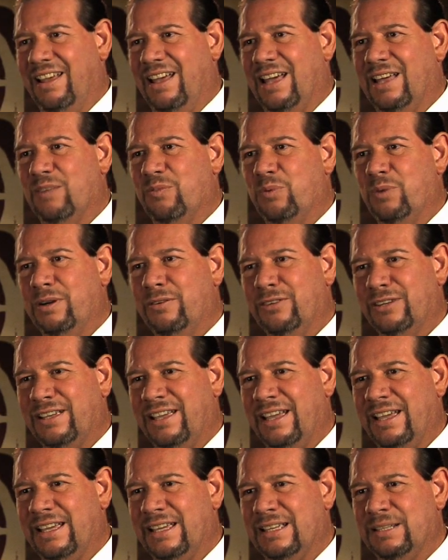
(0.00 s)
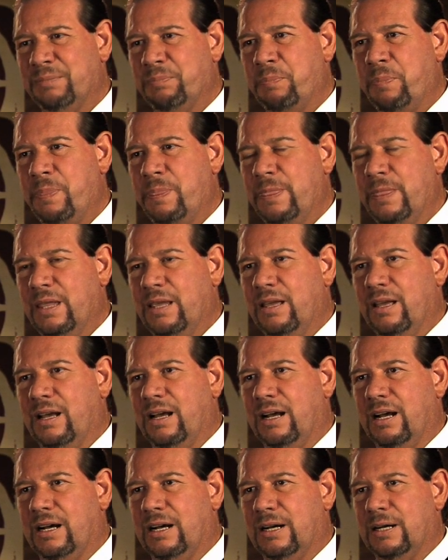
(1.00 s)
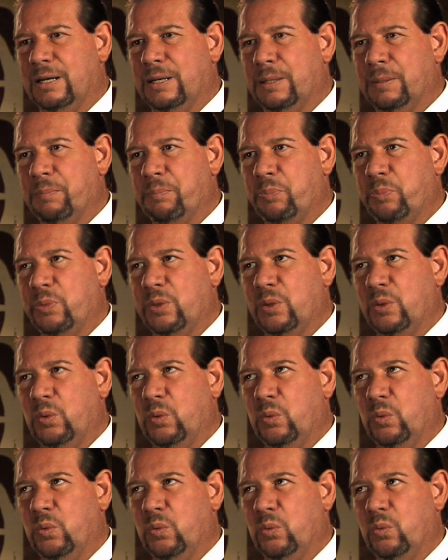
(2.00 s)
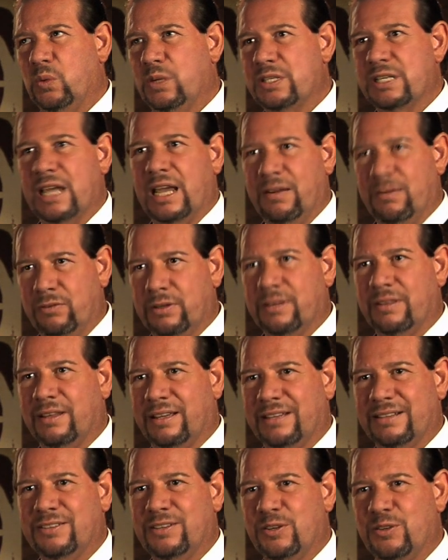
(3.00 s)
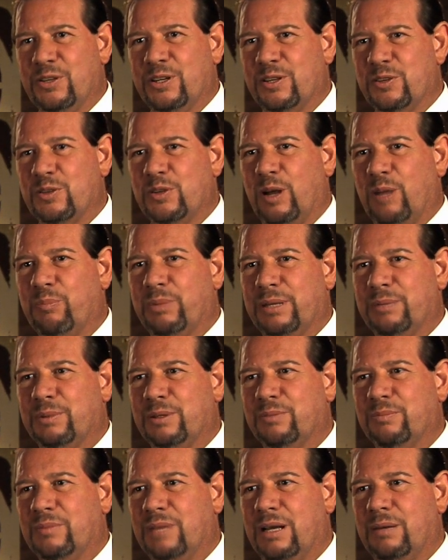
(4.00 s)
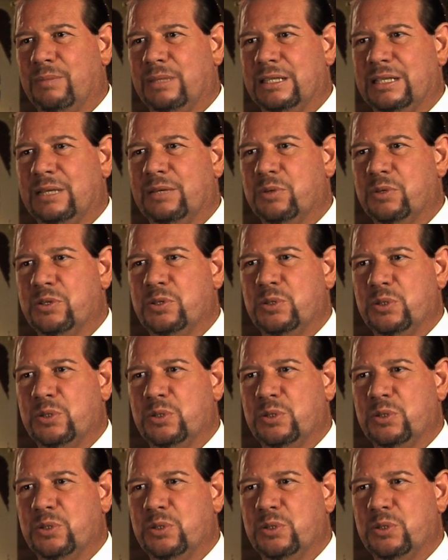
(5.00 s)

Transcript: And river cane um, was everything to Chickasaw people. I mean, it was